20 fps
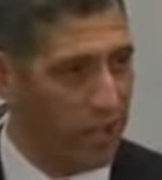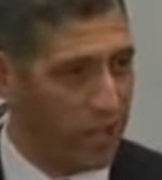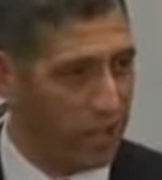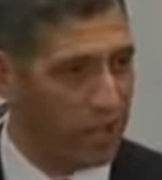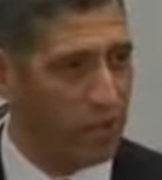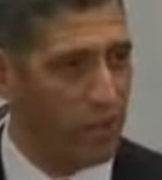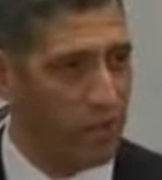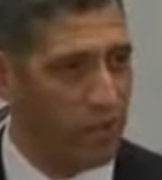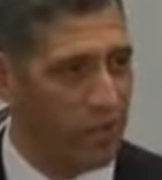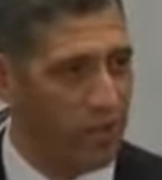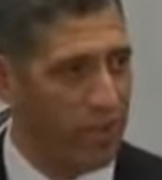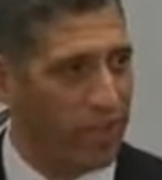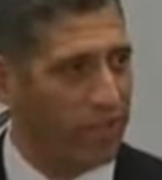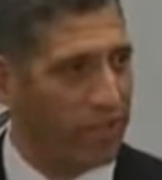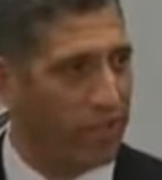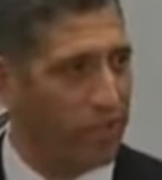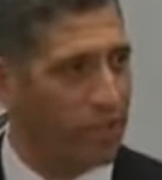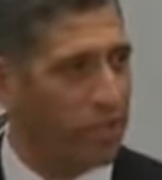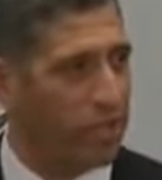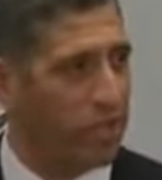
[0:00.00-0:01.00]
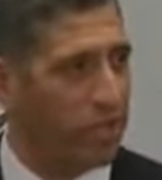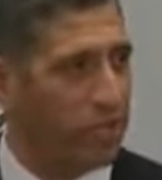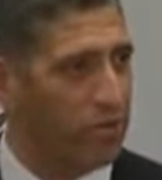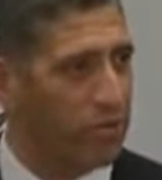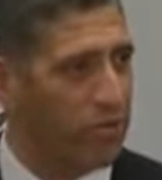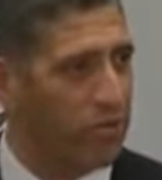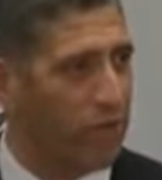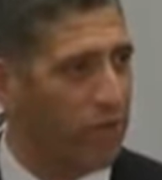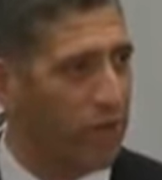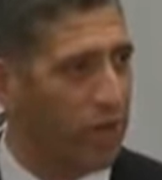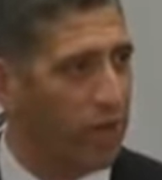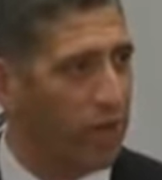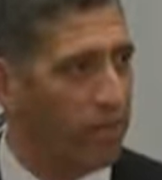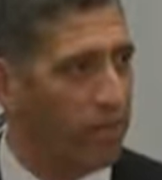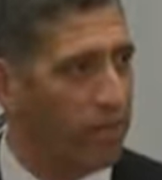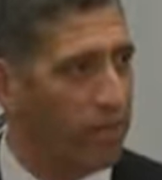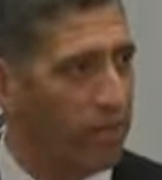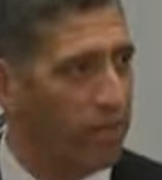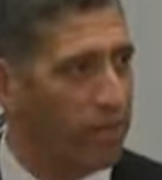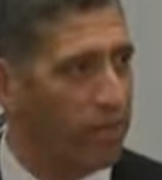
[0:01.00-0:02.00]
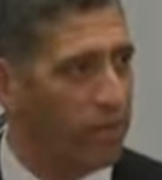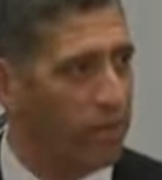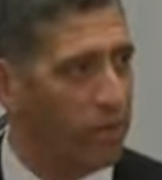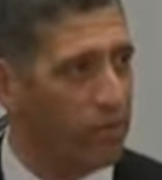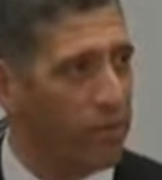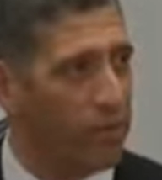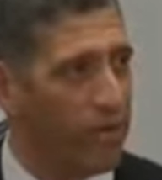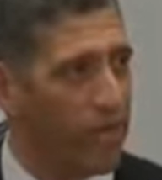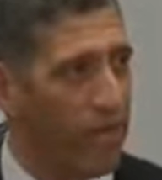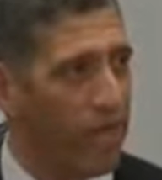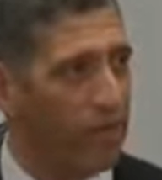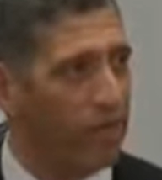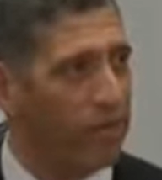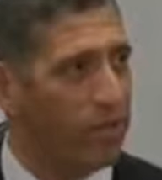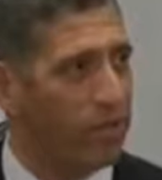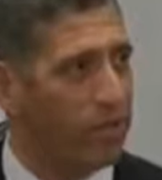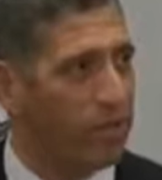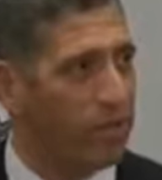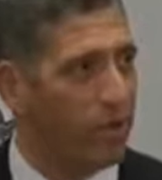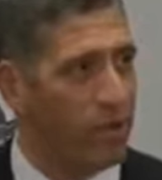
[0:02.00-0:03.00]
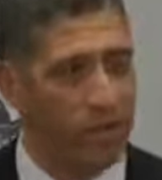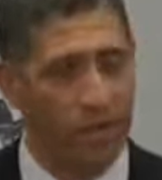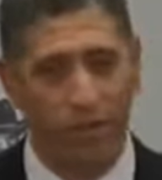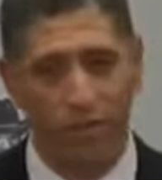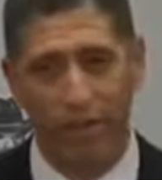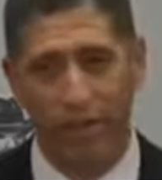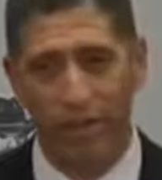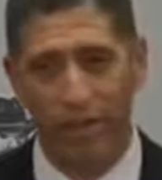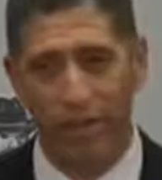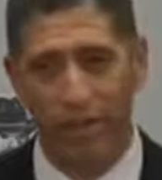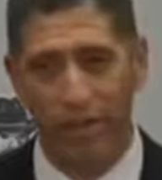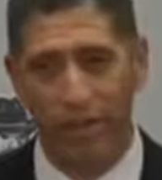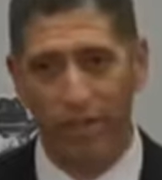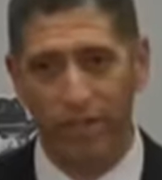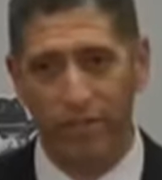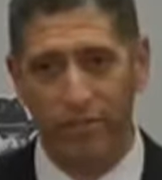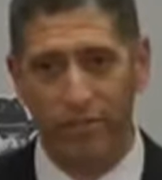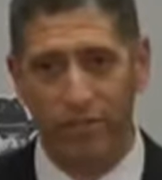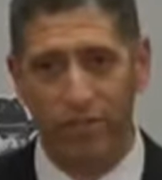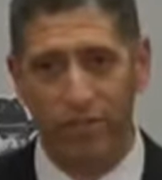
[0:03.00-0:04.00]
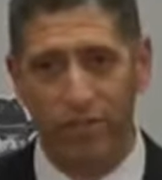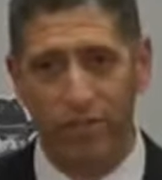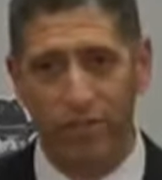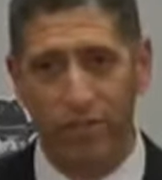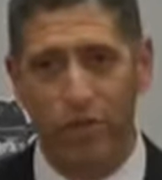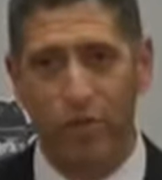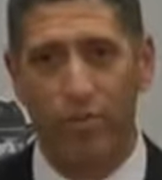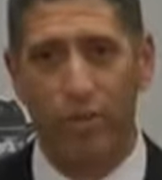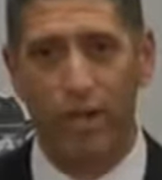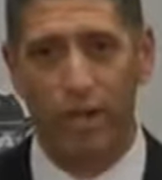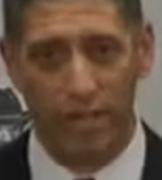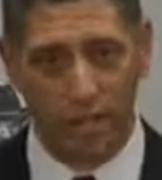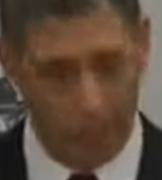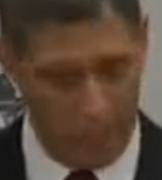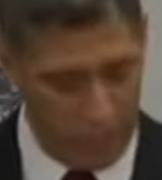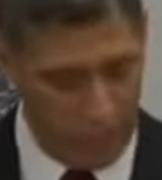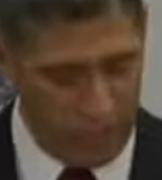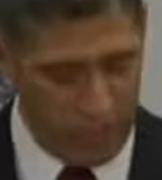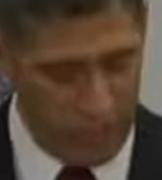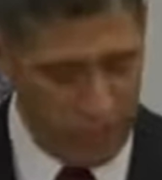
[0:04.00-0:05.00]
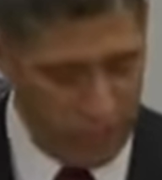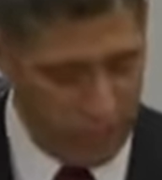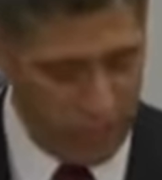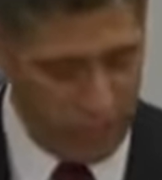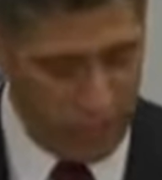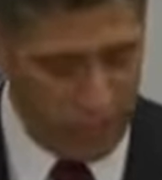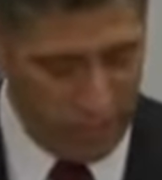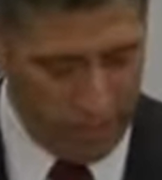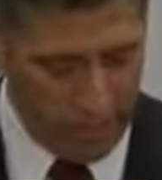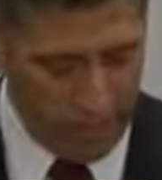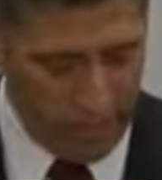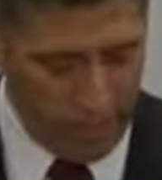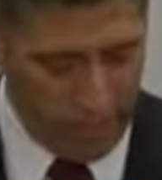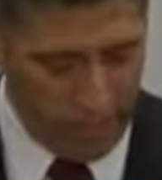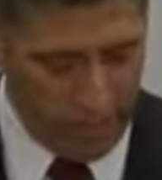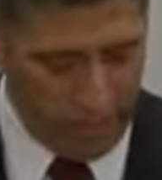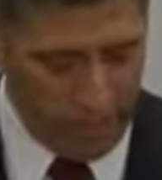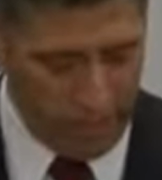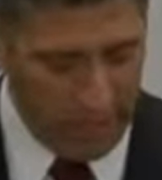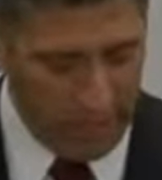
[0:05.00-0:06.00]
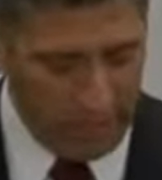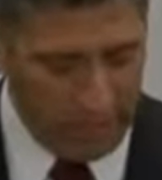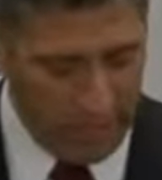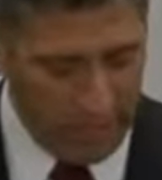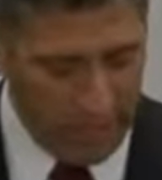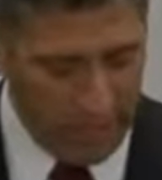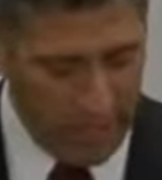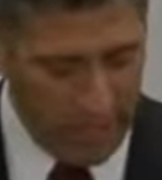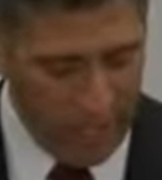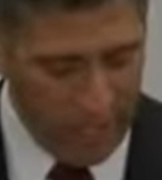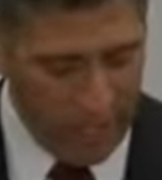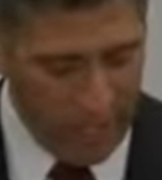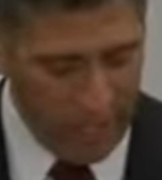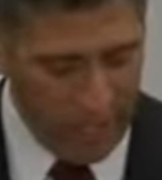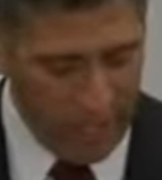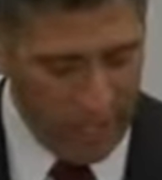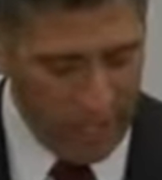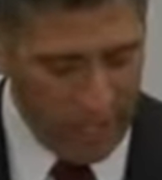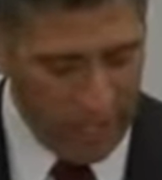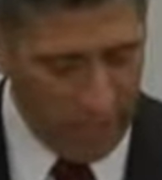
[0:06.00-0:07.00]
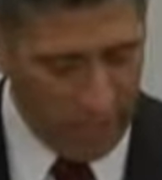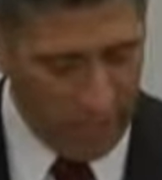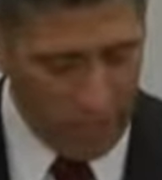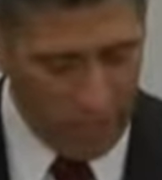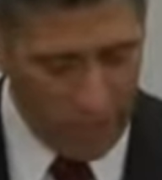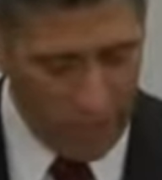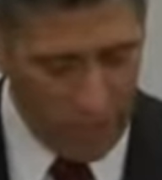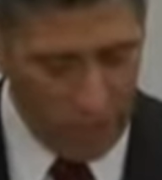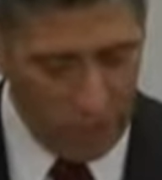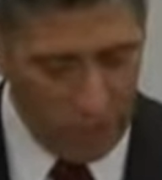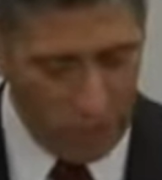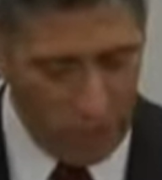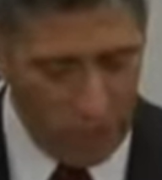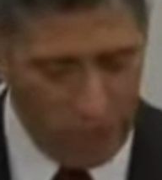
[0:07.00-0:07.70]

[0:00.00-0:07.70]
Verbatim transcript: 25 years ago to the month would be named the director of athletics of such a tremendous institution. Okay? Uh, number two,